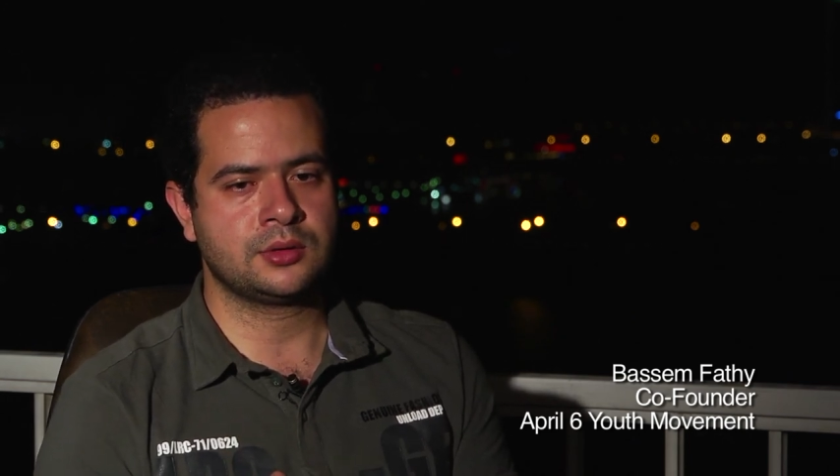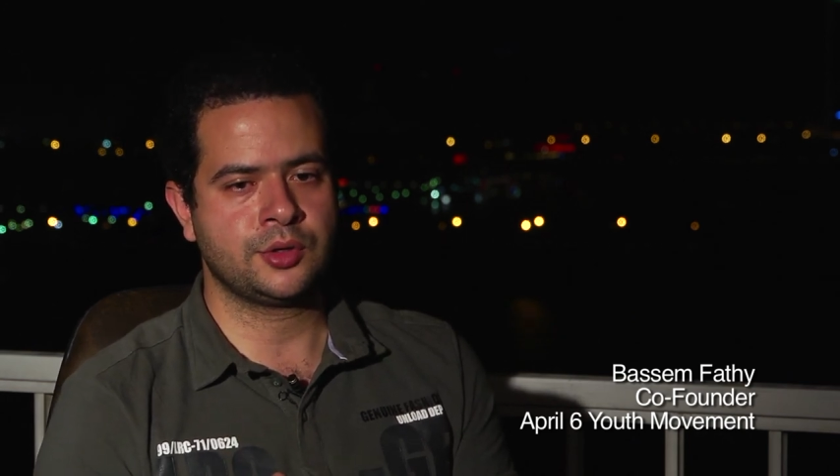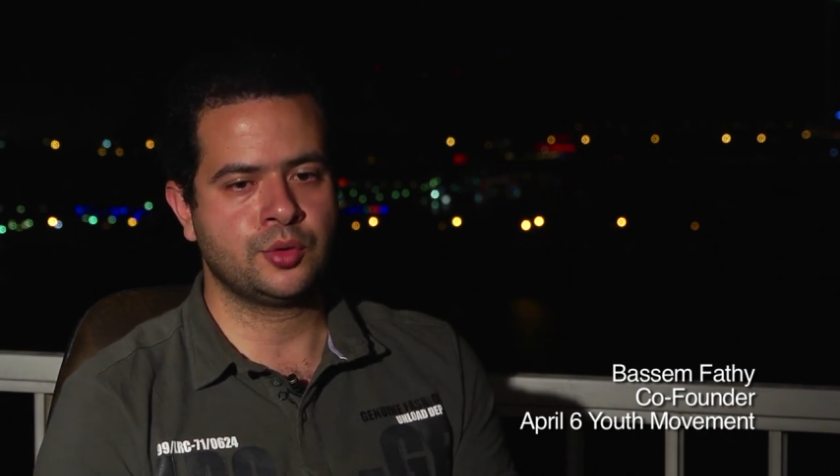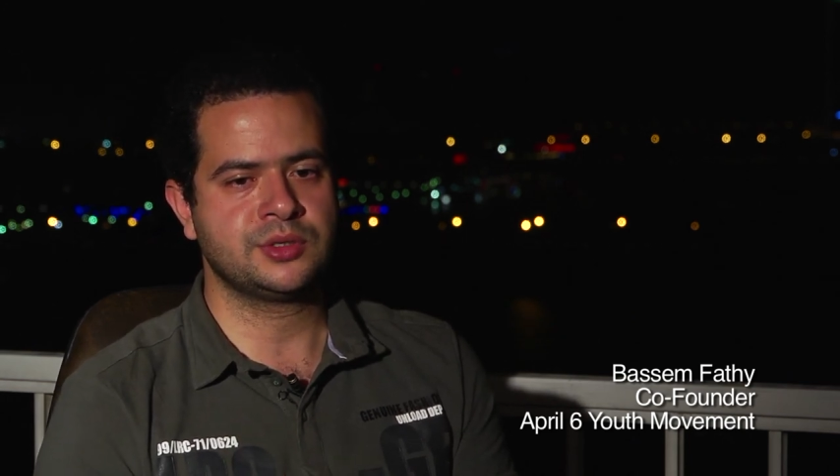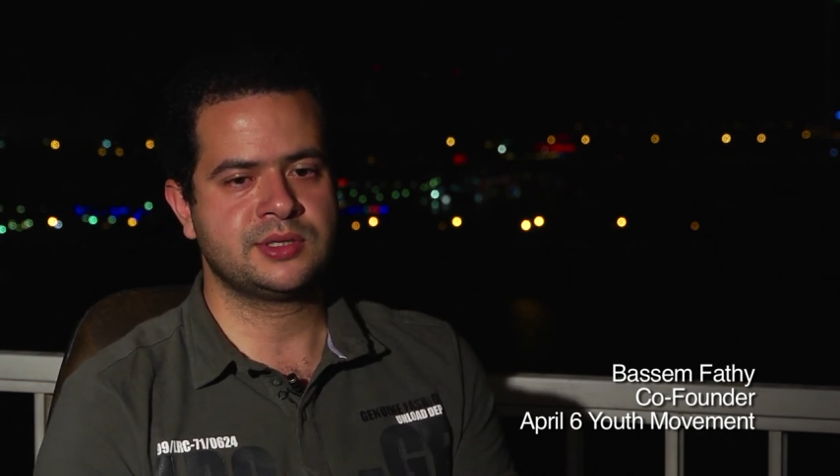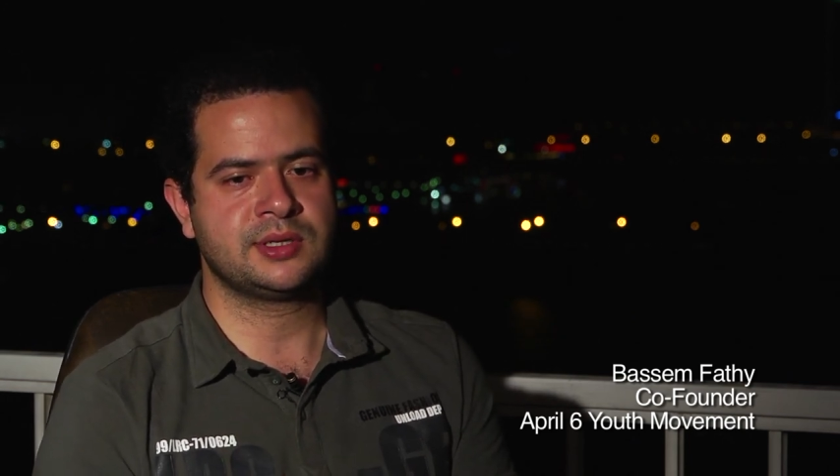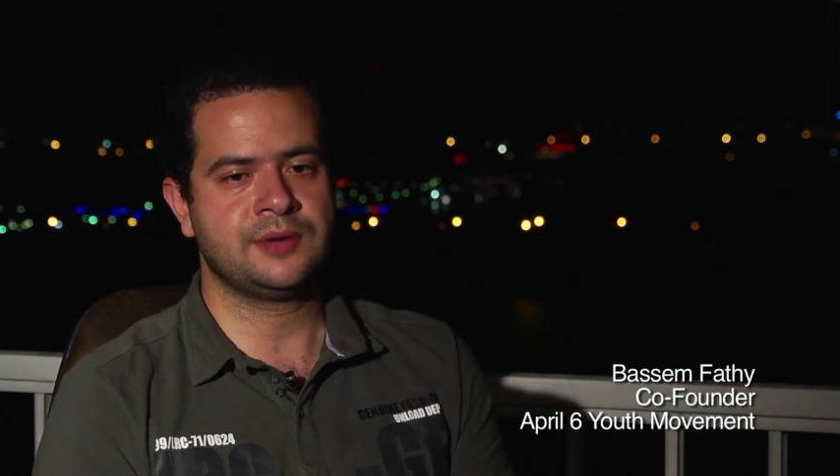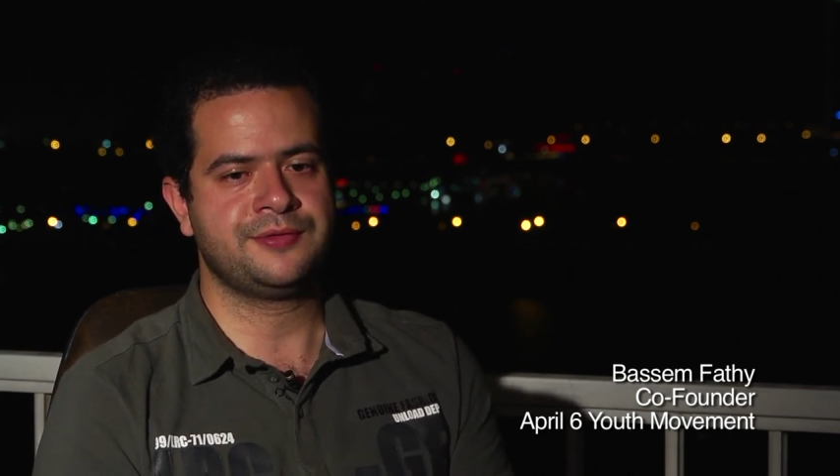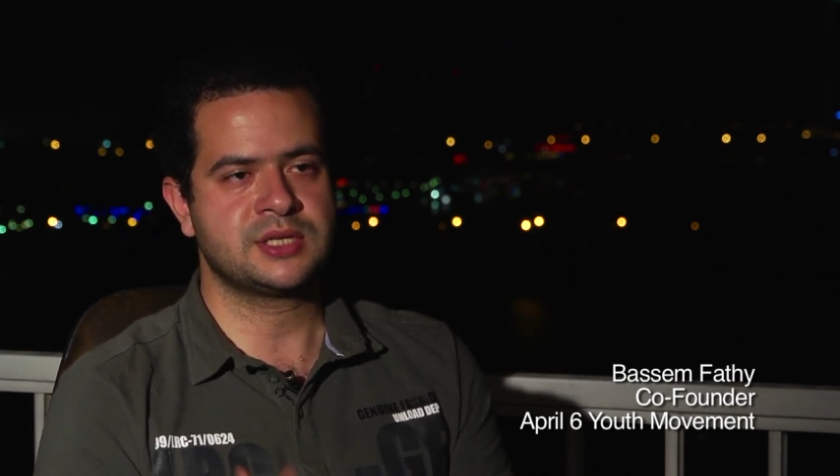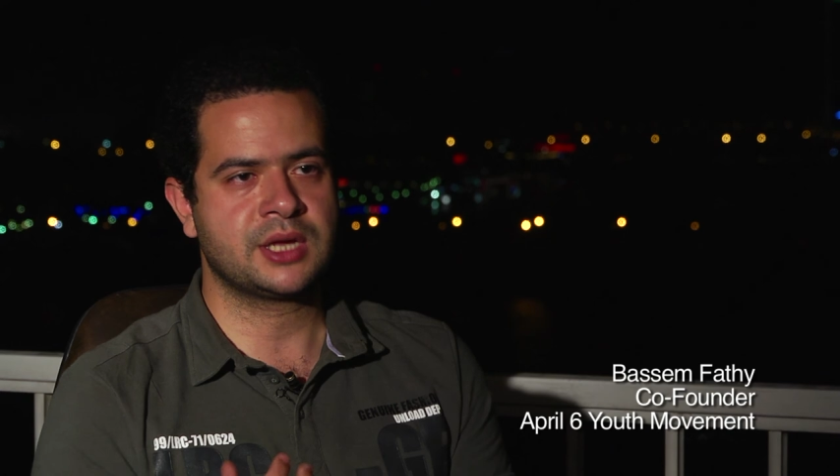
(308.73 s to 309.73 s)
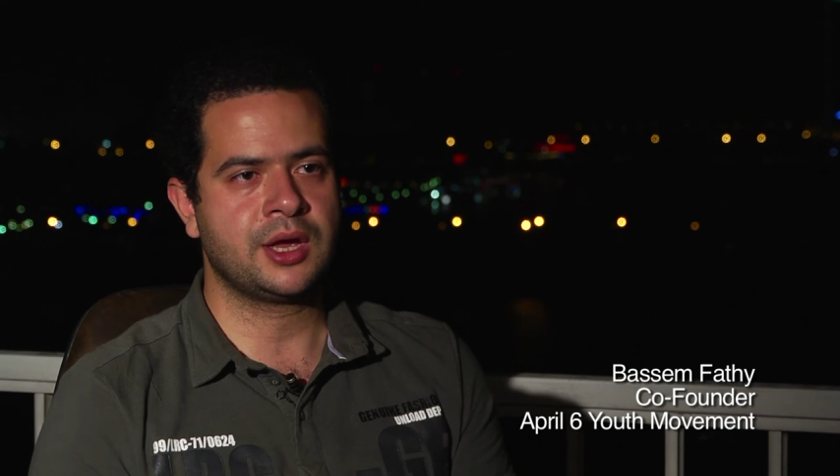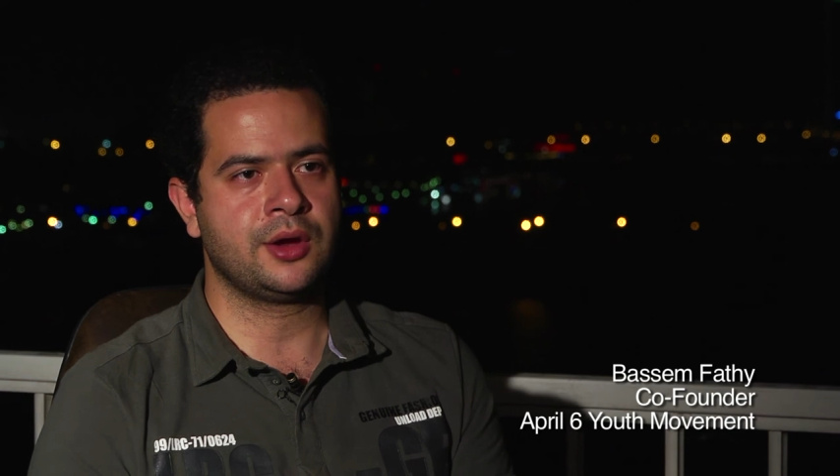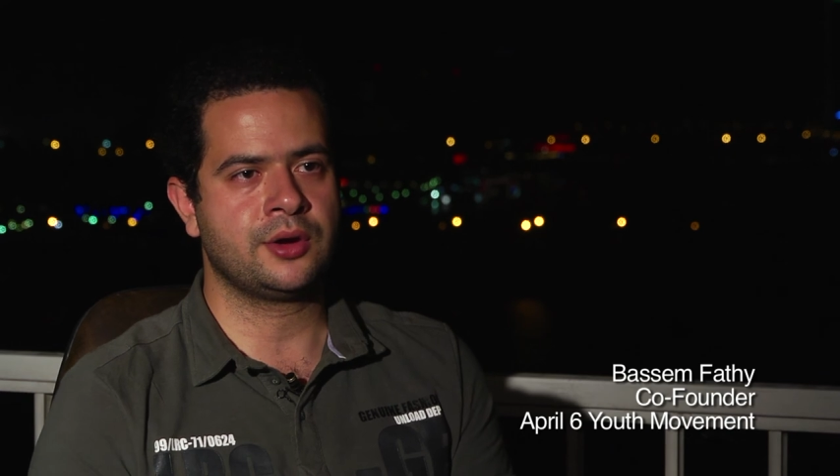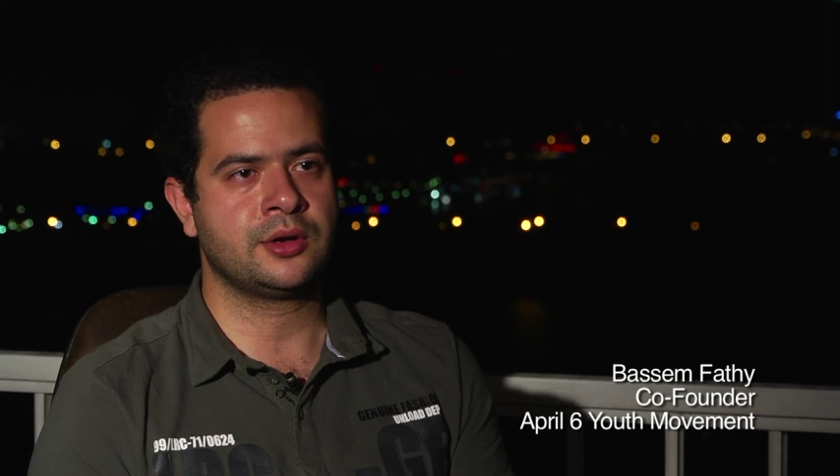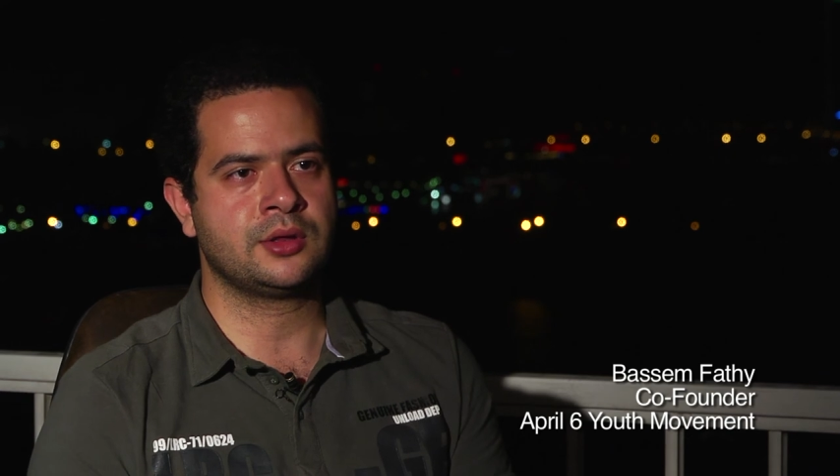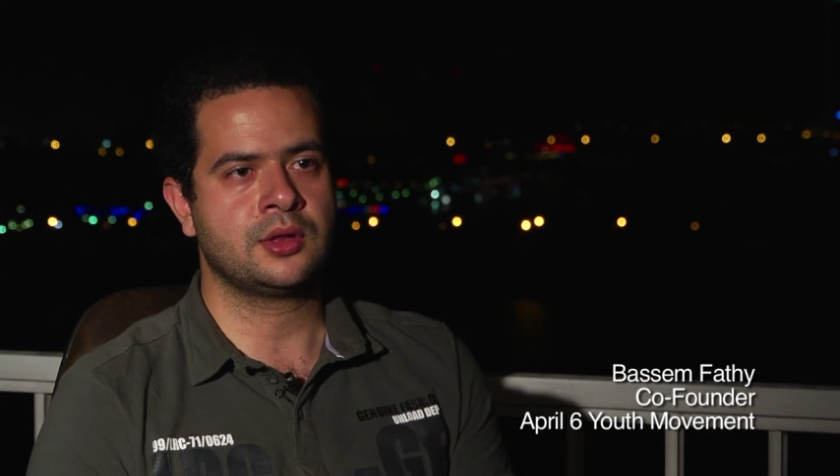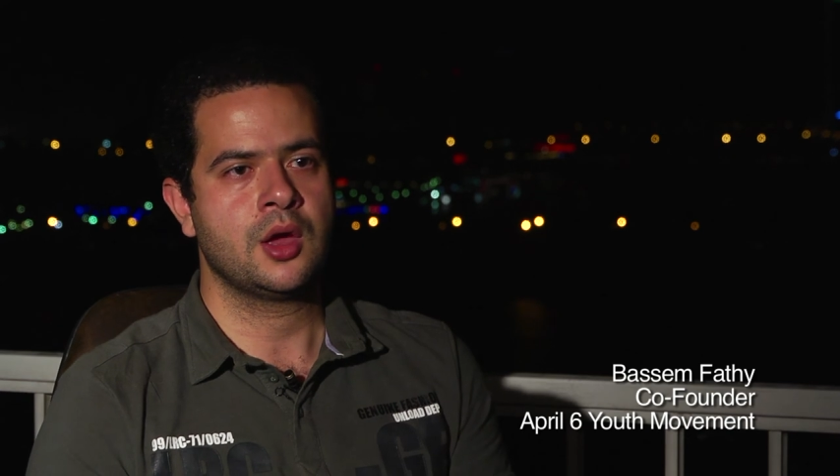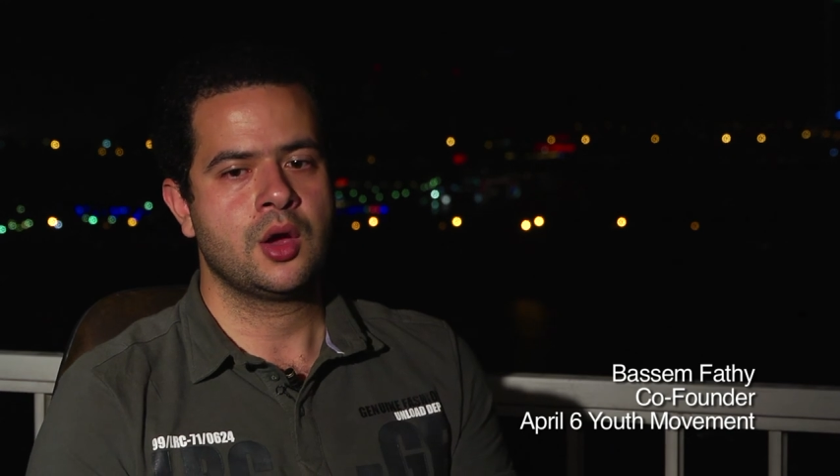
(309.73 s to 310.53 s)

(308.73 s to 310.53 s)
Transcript: yourself scared